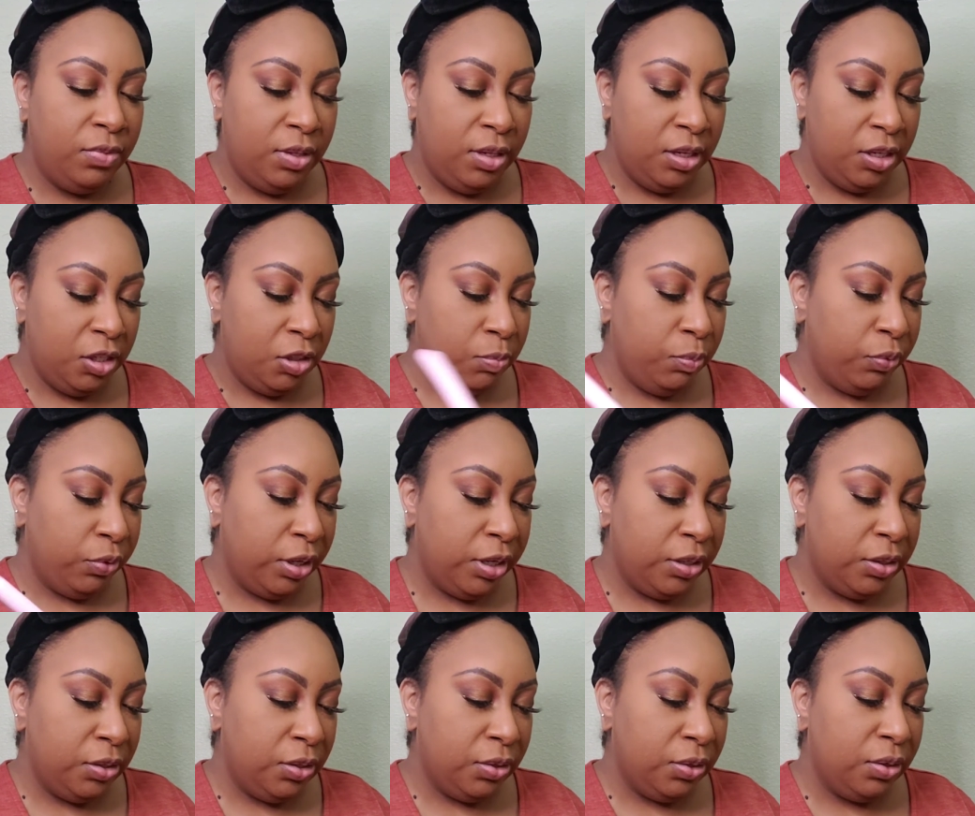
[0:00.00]
This
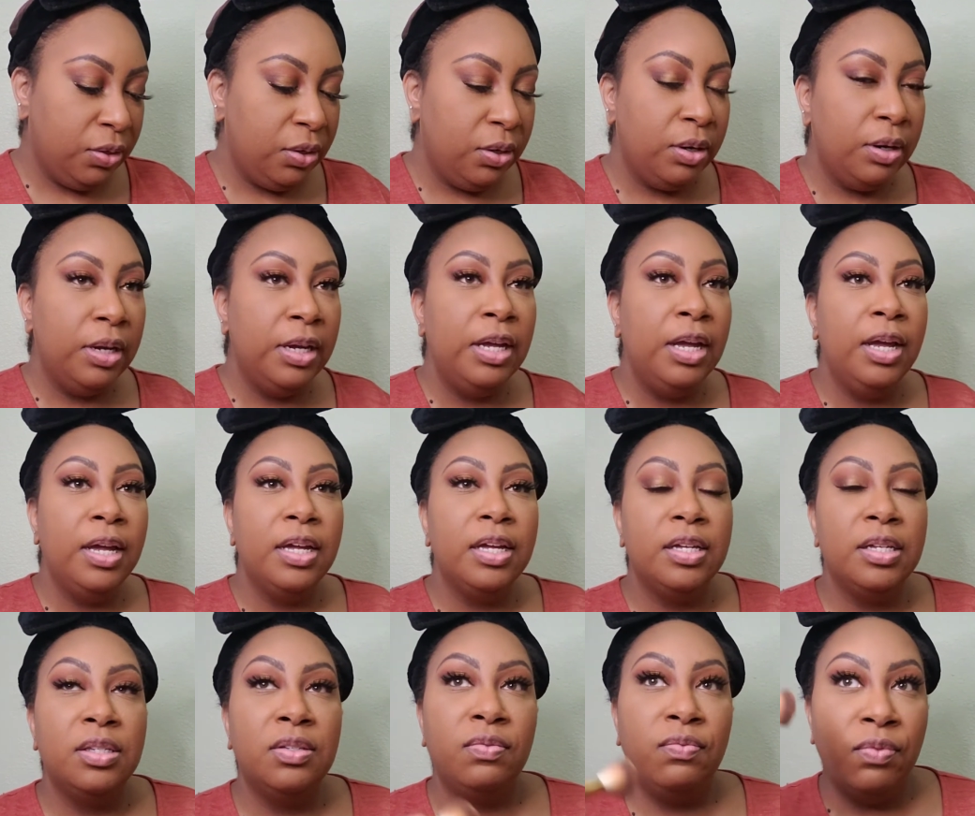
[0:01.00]
bronzer
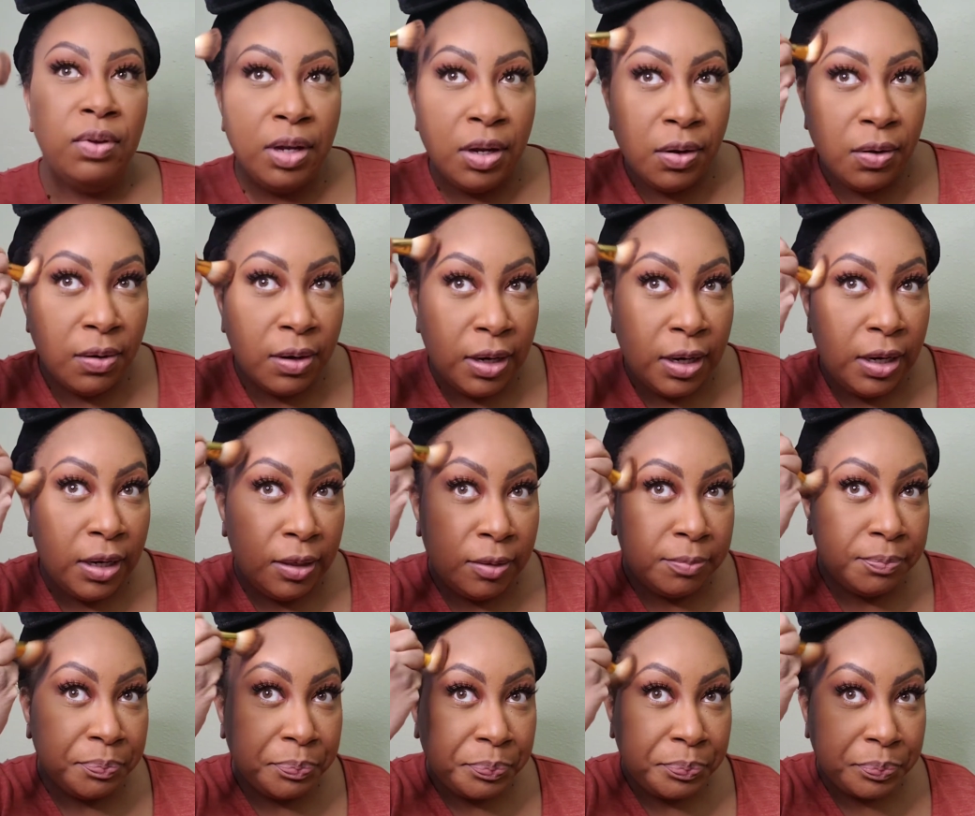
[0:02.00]
is
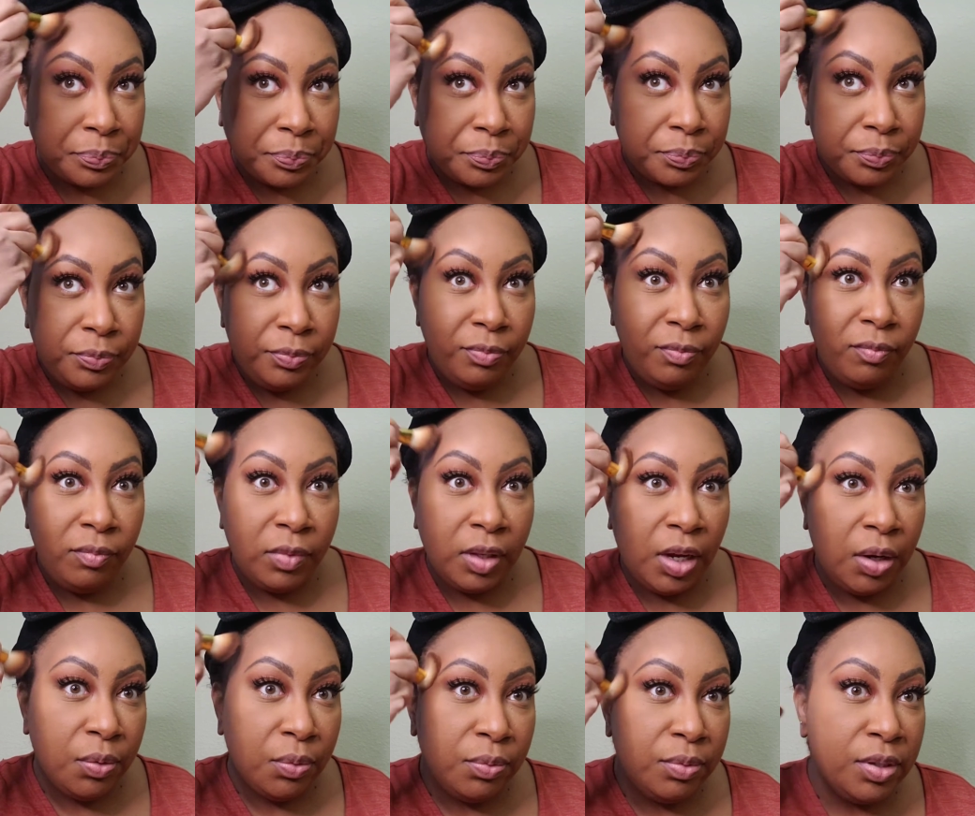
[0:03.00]
very,
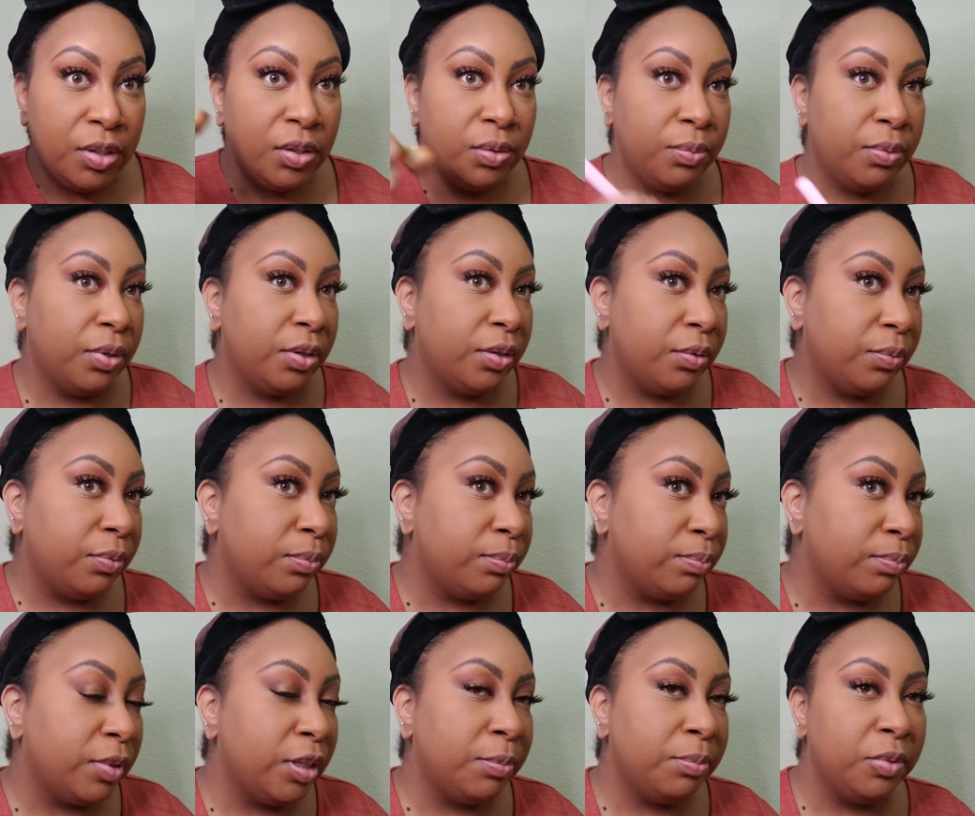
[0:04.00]
what's the word
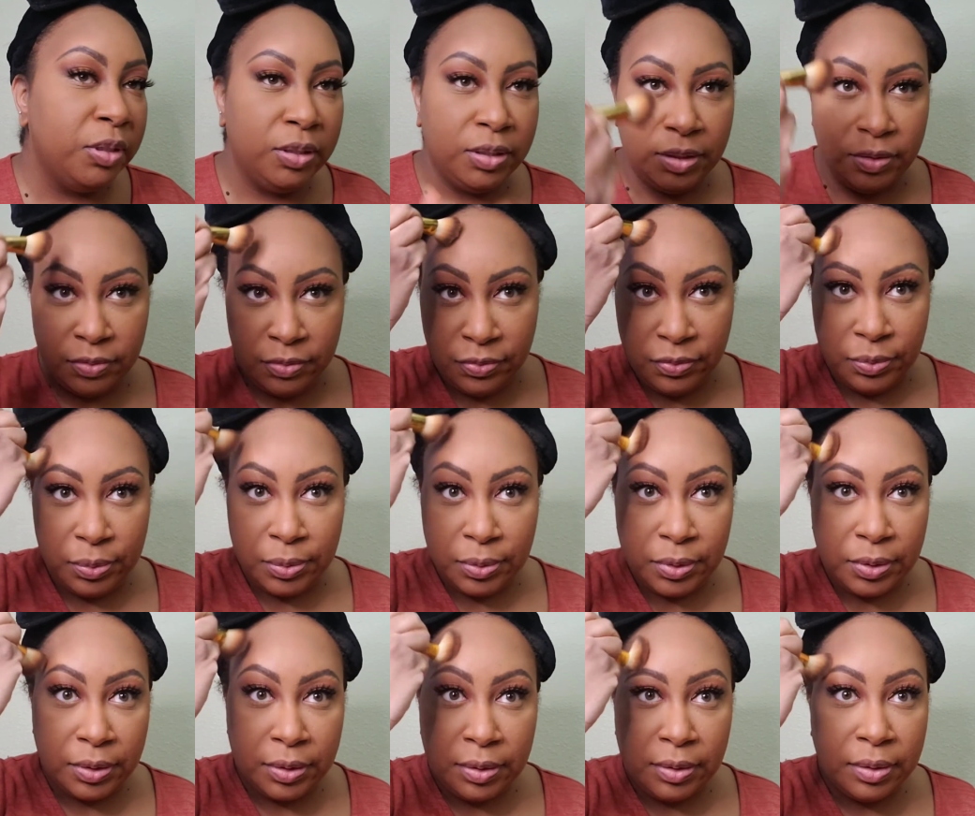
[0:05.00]
I'm looking
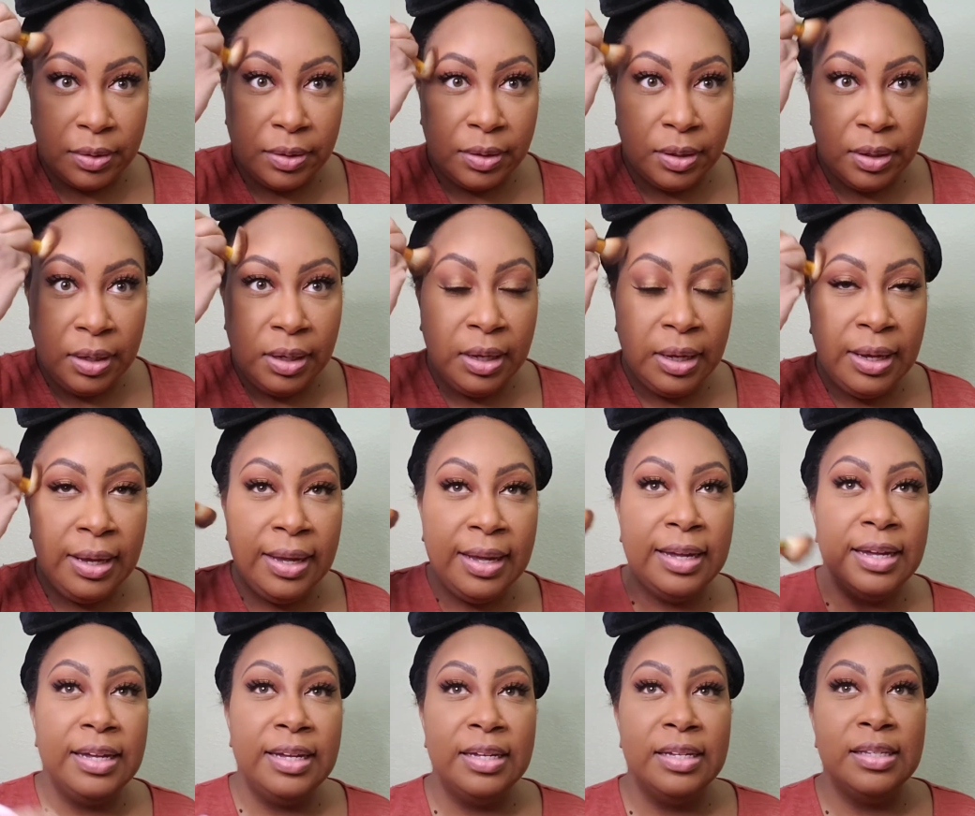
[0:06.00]
for?
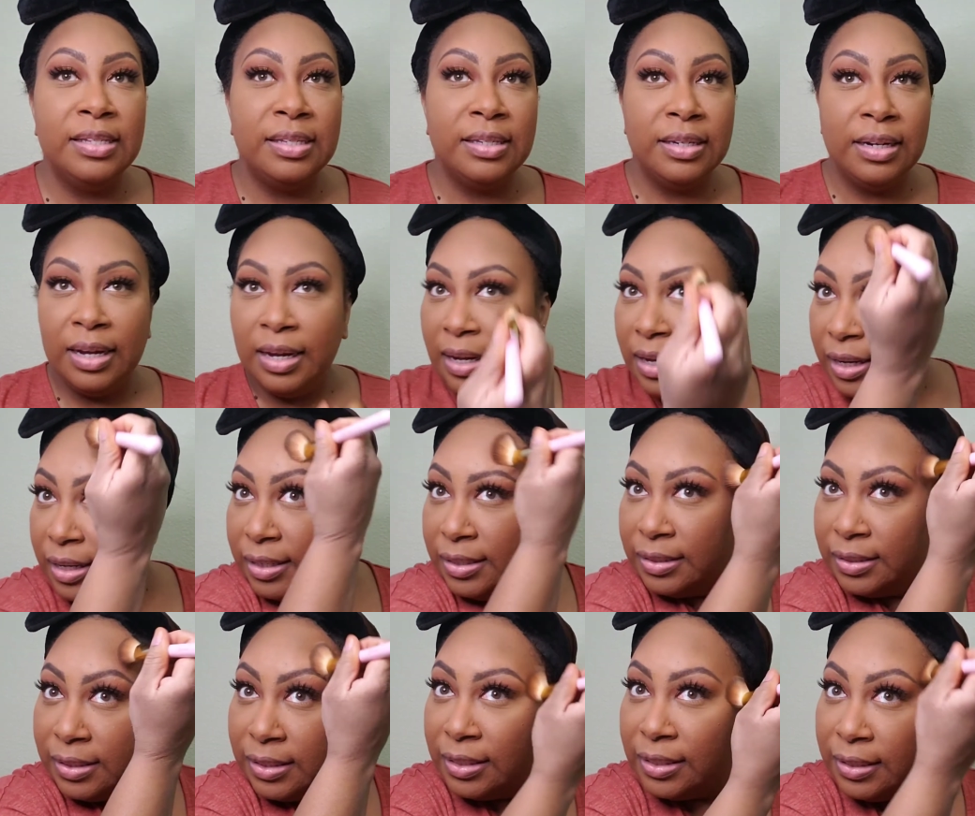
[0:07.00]
It's
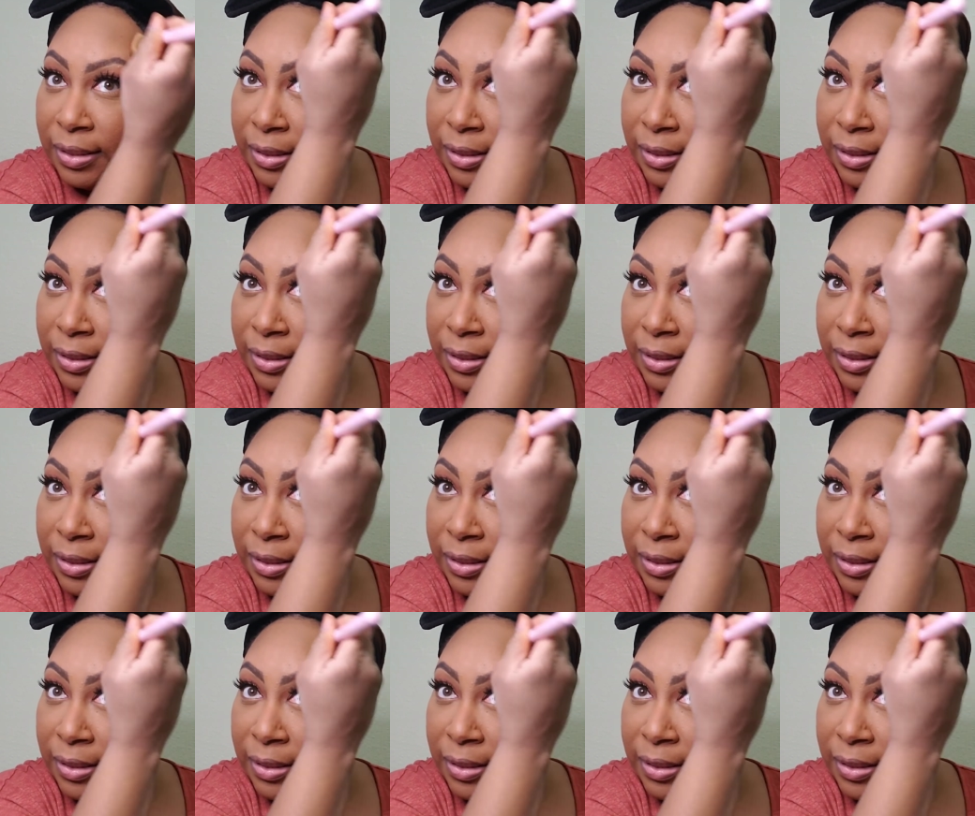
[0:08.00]
not